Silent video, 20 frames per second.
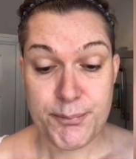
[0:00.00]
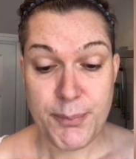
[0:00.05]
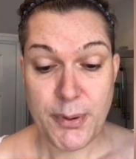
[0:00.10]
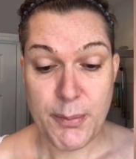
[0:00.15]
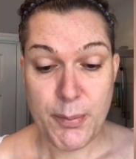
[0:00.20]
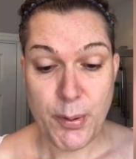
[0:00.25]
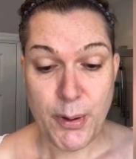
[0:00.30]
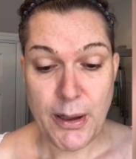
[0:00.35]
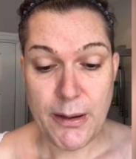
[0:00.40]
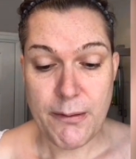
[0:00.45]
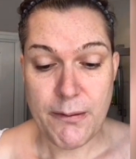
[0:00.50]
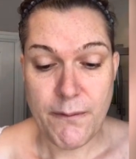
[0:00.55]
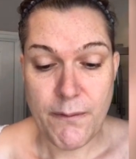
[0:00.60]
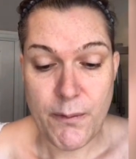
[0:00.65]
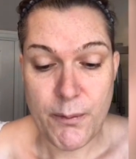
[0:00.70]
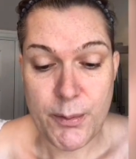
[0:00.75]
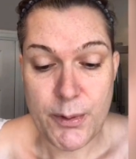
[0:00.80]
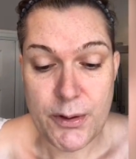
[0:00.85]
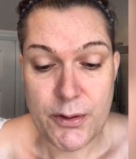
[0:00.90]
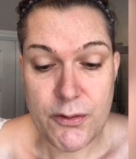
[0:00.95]
Be proud of
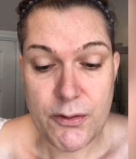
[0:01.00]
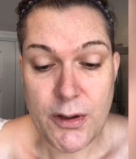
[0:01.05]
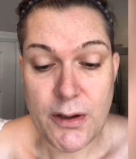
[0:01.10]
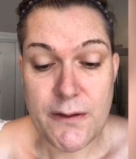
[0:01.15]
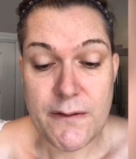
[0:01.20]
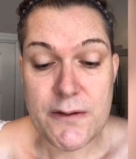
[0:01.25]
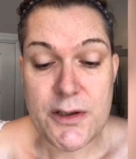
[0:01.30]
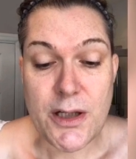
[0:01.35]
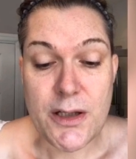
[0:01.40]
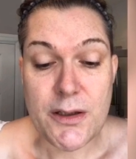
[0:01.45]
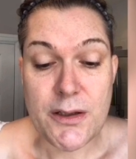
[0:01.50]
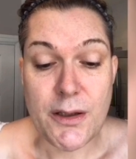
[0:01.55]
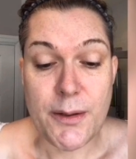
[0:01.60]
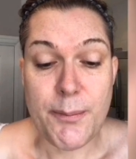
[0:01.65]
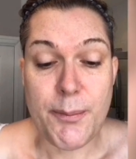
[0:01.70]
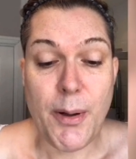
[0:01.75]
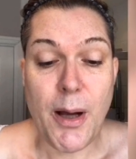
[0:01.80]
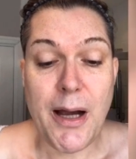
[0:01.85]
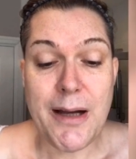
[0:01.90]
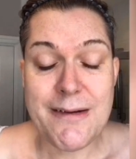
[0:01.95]
the word transgender,
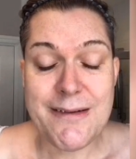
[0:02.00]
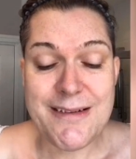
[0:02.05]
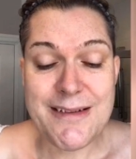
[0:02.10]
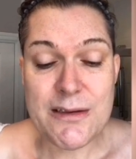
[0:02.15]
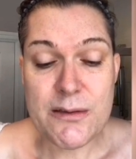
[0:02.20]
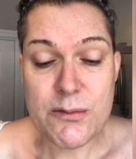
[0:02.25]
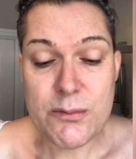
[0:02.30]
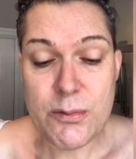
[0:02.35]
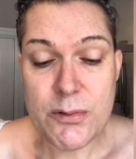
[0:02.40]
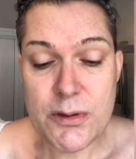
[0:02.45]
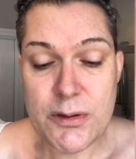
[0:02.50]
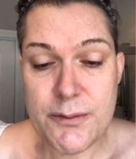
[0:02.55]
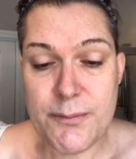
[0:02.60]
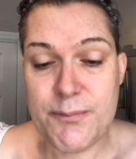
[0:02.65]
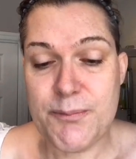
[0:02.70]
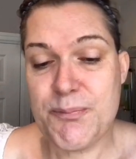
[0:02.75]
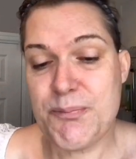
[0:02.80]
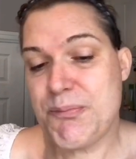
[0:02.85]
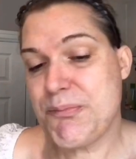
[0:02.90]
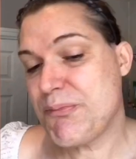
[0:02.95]
but I still want
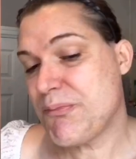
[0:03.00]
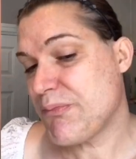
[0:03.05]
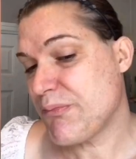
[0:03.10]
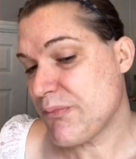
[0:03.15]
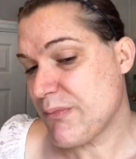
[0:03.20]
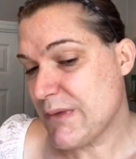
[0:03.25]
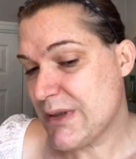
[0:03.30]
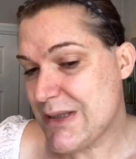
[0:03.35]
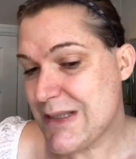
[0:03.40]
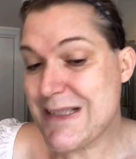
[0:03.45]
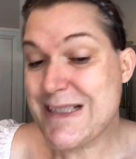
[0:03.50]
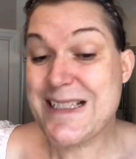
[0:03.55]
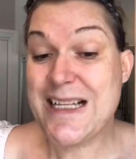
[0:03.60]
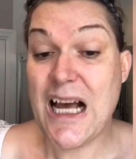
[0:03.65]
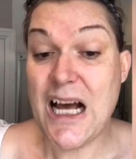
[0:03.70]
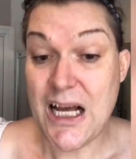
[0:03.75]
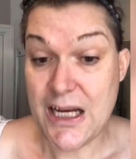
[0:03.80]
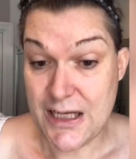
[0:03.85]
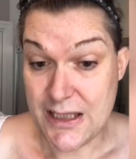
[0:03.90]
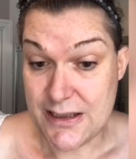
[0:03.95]
to
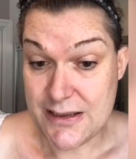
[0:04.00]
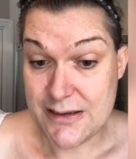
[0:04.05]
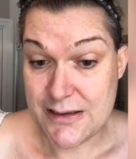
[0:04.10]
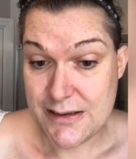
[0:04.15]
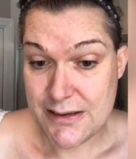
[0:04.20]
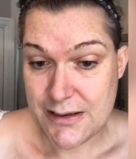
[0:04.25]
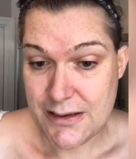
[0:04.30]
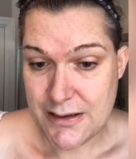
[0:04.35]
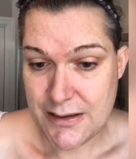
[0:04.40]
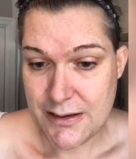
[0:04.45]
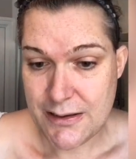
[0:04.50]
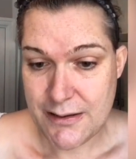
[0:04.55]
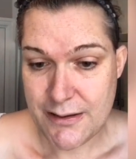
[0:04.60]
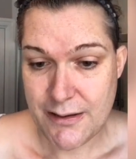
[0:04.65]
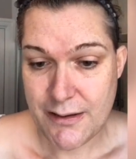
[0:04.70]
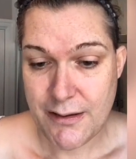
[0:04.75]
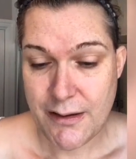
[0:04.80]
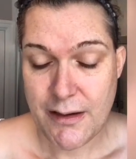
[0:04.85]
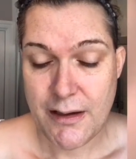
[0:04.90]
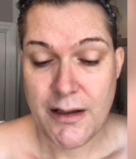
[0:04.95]
disguise
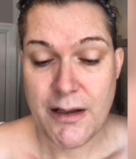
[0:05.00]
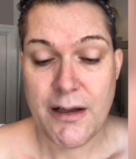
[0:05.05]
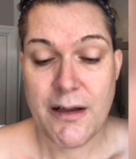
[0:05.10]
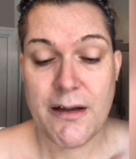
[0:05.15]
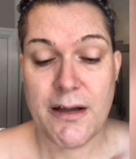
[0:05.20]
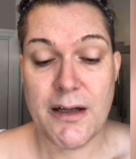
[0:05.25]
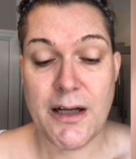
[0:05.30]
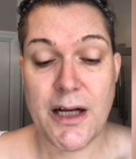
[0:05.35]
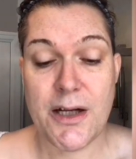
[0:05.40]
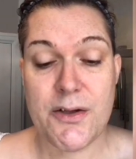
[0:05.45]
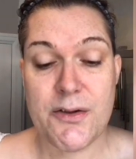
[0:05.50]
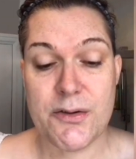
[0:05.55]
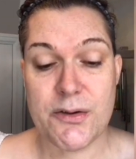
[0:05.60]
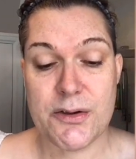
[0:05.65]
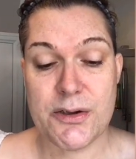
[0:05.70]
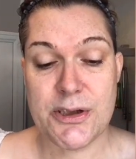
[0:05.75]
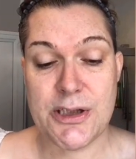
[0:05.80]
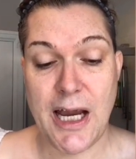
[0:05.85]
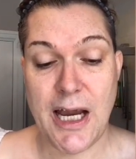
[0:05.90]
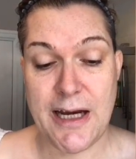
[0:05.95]
the
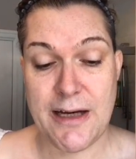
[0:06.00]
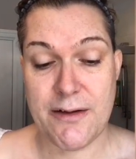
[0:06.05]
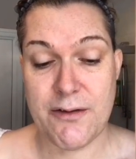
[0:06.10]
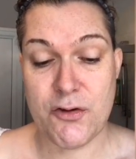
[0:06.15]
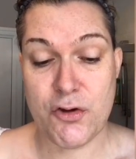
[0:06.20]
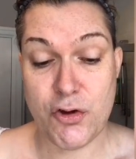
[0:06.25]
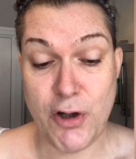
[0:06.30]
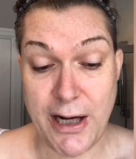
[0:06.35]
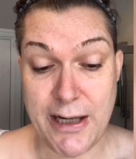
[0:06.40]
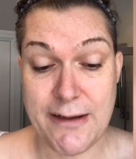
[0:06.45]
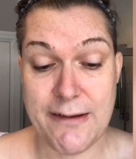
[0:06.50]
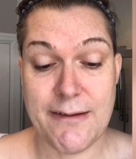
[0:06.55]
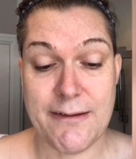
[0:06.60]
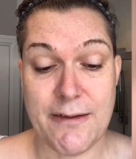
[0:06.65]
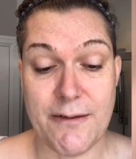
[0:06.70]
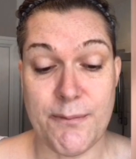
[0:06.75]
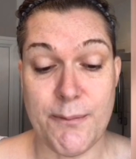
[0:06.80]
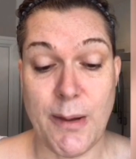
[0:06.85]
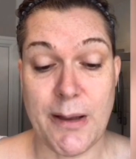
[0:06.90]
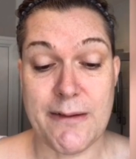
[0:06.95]
natural
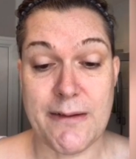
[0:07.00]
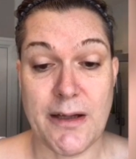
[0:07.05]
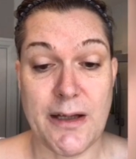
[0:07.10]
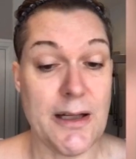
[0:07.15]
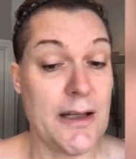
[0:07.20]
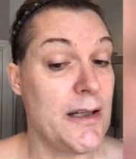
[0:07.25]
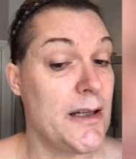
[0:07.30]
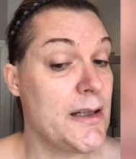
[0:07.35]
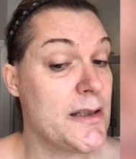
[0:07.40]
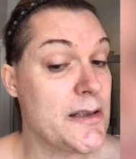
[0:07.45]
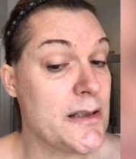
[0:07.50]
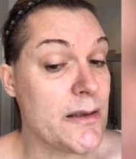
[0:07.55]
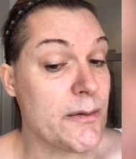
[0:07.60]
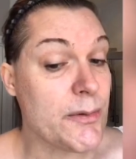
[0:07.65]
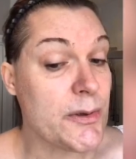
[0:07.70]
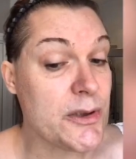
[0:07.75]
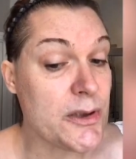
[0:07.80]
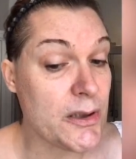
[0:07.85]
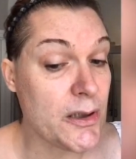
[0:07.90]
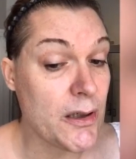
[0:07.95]
traits of masculinity,
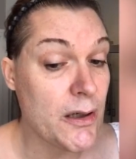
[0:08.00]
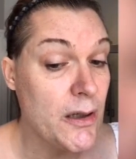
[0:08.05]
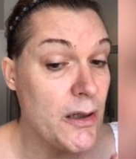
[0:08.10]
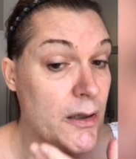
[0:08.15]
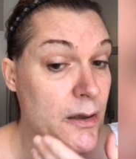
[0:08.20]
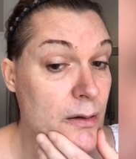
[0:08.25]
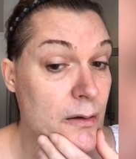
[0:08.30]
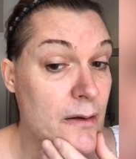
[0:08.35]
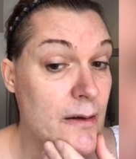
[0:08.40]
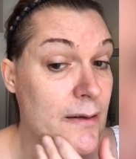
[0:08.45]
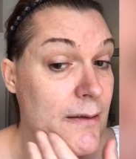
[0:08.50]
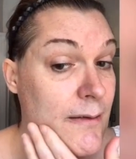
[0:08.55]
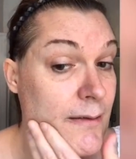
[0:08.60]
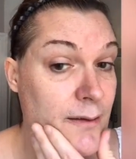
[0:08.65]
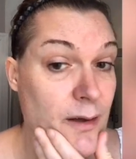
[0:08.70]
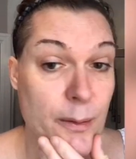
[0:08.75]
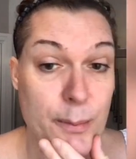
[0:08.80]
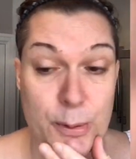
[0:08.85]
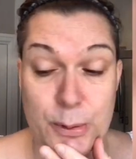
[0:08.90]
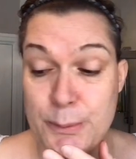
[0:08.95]
which include this
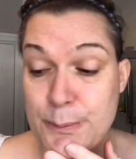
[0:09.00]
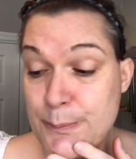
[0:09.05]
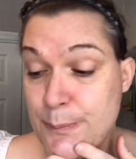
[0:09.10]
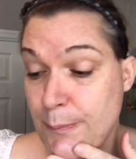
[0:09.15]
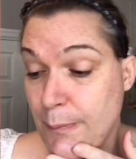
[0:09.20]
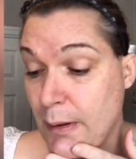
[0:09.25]
stubble.